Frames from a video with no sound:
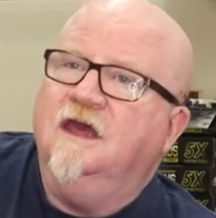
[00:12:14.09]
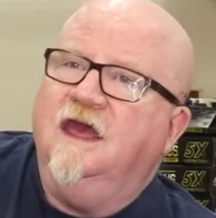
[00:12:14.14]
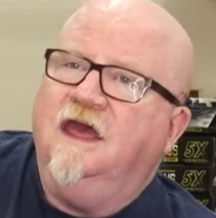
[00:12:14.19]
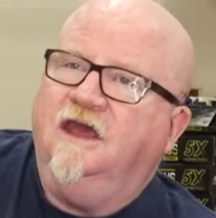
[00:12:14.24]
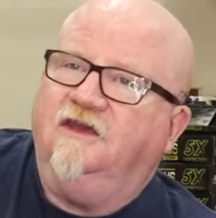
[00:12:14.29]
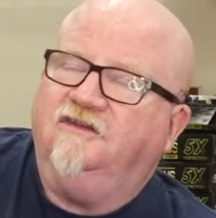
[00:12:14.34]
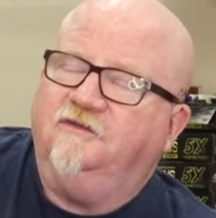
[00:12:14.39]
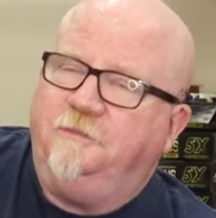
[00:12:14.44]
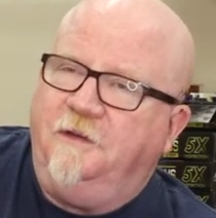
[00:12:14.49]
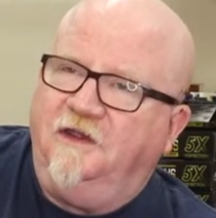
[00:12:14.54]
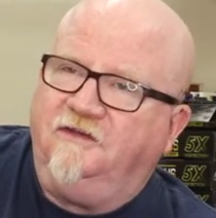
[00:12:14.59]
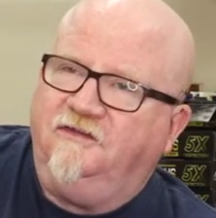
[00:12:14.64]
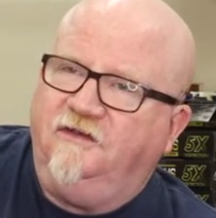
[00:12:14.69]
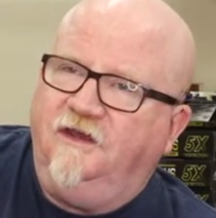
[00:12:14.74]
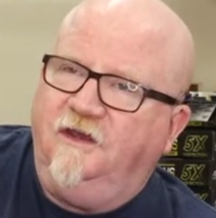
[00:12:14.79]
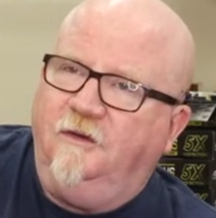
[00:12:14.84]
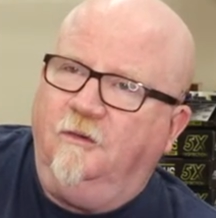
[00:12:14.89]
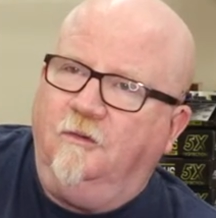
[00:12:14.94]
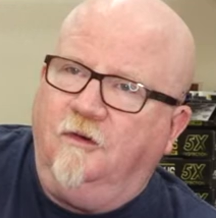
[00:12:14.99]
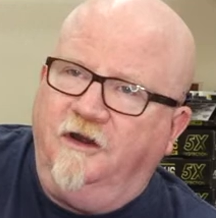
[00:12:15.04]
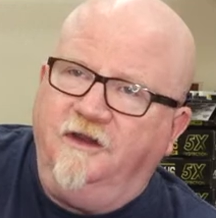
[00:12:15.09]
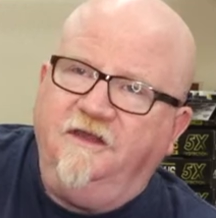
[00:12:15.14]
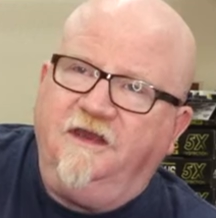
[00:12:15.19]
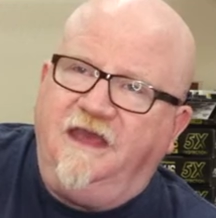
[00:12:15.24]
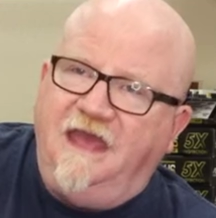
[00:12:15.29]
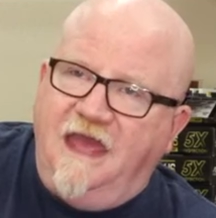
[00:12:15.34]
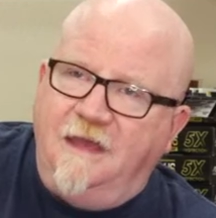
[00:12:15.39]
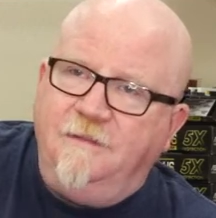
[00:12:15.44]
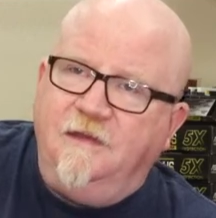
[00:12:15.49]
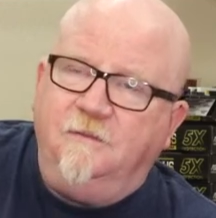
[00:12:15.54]
especially one of the
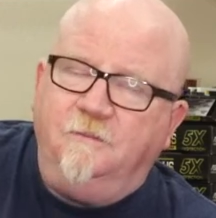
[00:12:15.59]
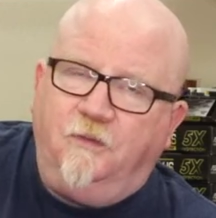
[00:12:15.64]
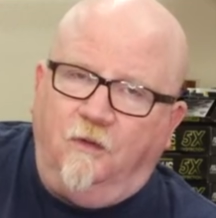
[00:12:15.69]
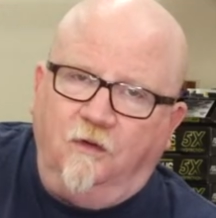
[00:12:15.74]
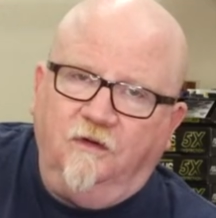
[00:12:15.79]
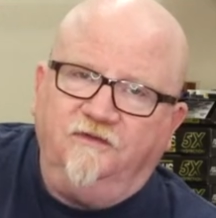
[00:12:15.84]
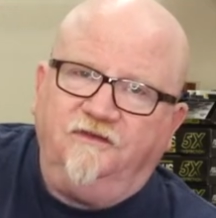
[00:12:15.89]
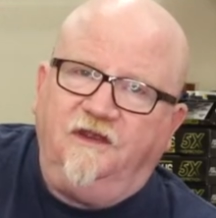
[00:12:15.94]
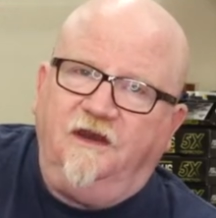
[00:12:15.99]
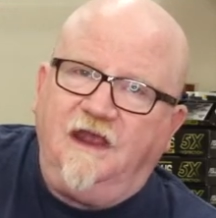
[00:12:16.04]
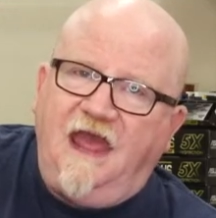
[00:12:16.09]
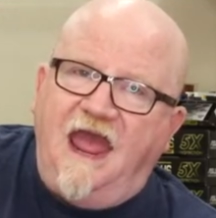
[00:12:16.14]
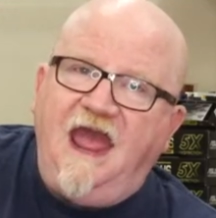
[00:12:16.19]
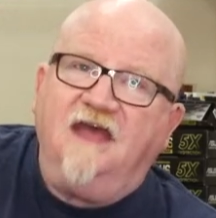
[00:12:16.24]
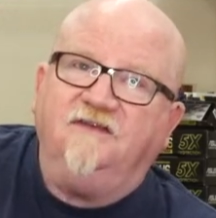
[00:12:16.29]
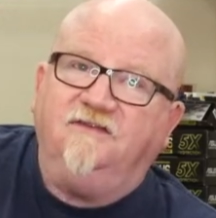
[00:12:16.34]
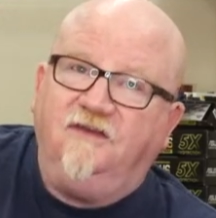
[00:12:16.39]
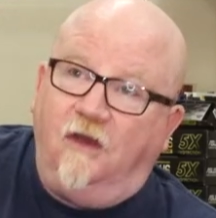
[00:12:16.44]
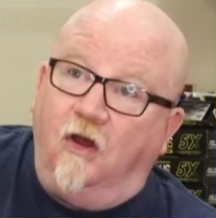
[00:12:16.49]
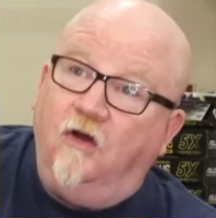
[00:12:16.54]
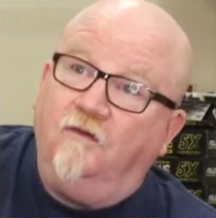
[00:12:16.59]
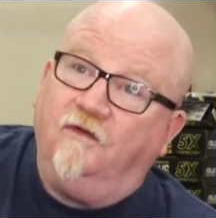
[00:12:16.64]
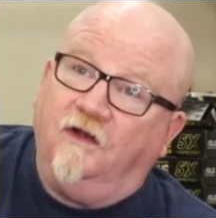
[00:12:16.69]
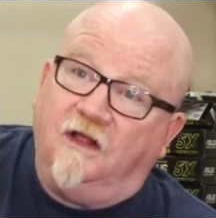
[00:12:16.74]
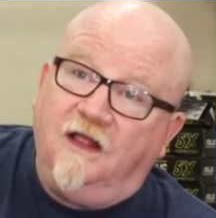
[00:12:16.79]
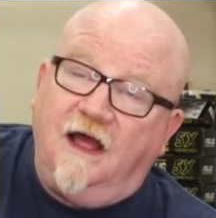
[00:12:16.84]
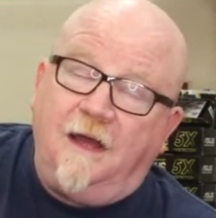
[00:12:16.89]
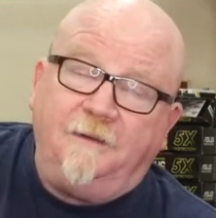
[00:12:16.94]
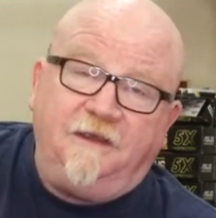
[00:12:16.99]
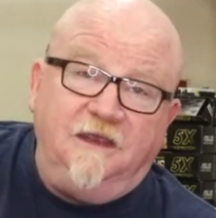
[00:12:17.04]
gaming boards that has the
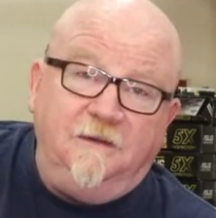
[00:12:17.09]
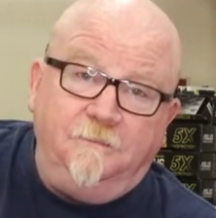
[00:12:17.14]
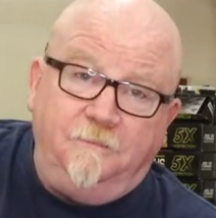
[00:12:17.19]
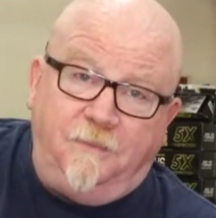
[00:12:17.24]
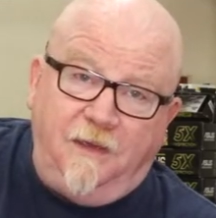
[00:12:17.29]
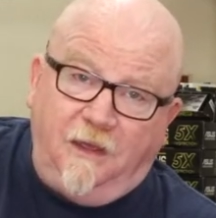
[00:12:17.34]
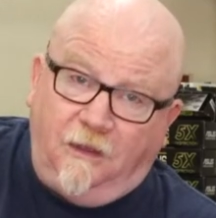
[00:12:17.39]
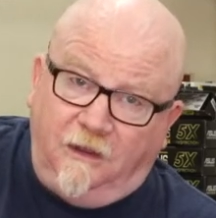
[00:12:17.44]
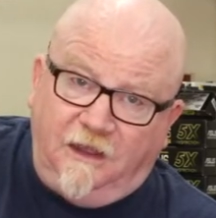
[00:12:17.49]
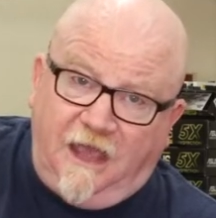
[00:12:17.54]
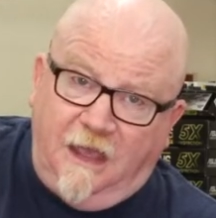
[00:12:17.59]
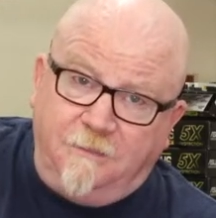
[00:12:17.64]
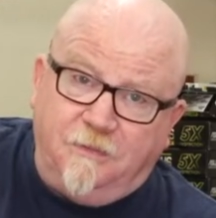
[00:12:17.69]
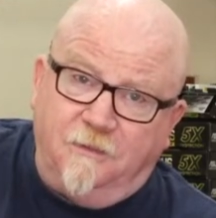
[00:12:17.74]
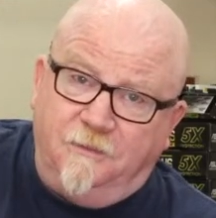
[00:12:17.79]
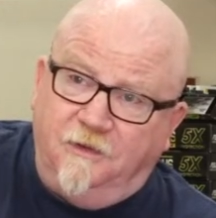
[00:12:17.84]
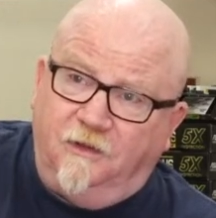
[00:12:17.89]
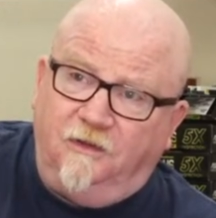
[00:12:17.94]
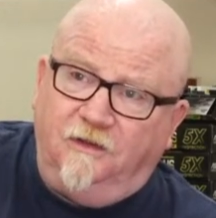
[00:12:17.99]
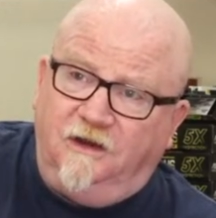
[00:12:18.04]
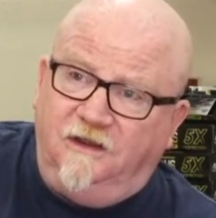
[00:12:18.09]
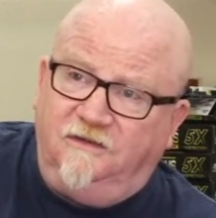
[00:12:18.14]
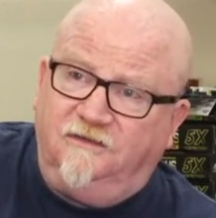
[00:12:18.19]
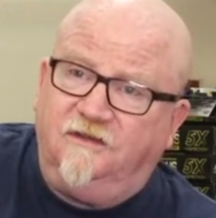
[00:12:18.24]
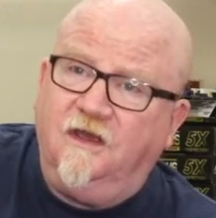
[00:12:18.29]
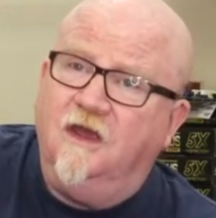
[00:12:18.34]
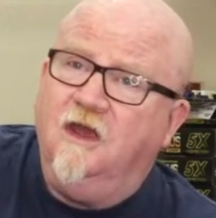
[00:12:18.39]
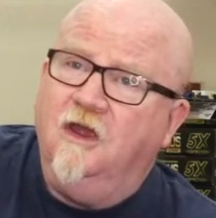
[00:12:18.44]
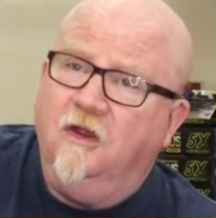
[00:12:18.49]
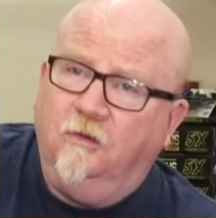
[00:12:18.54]
overclocking capabilities
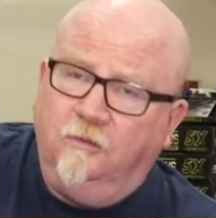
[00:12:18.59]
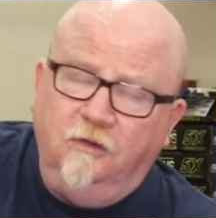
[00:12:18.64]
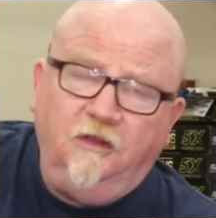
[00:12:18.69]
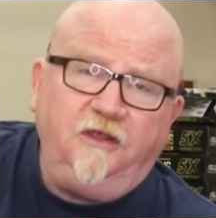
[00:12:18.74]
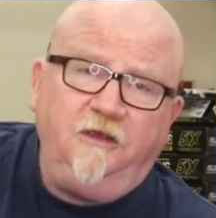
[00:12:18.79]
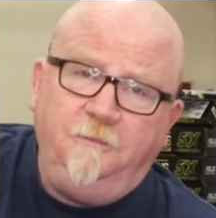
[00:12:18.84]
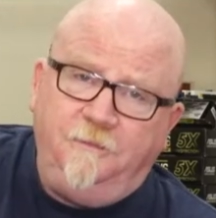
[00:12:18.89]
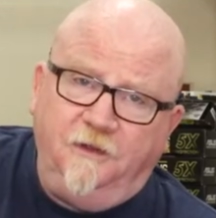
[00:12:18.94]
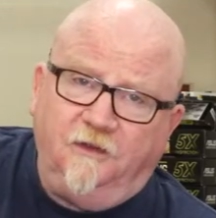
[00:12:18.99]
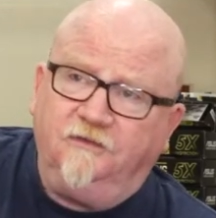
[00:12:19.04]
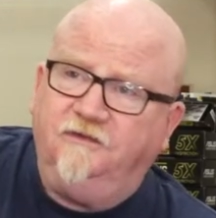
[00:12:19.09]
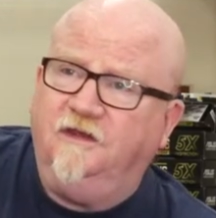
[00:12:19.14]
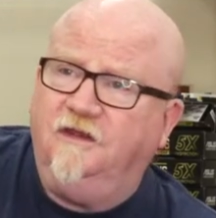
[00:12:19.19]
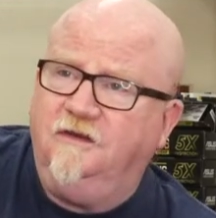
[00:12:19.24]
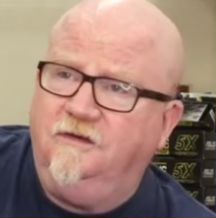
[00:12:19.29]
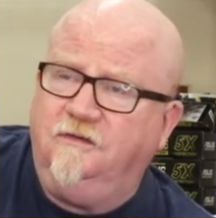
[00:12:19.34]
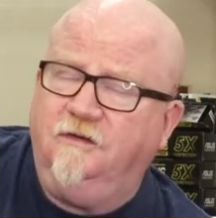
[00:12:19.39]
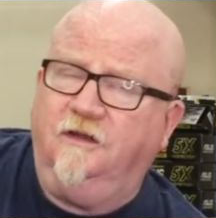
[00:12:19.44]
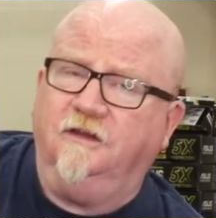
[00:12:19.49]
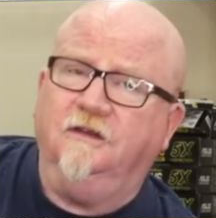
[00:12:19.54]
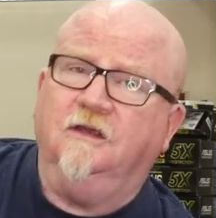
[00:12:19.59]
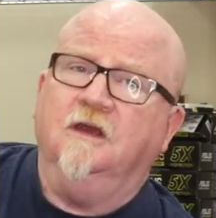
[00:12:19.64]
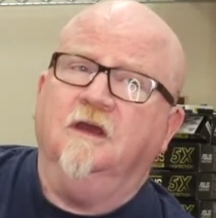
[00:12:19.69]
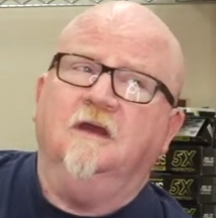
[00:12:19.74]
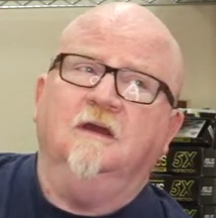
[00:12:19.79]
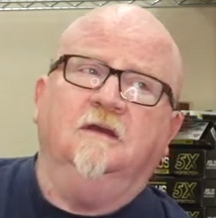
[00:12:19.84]
really built into it.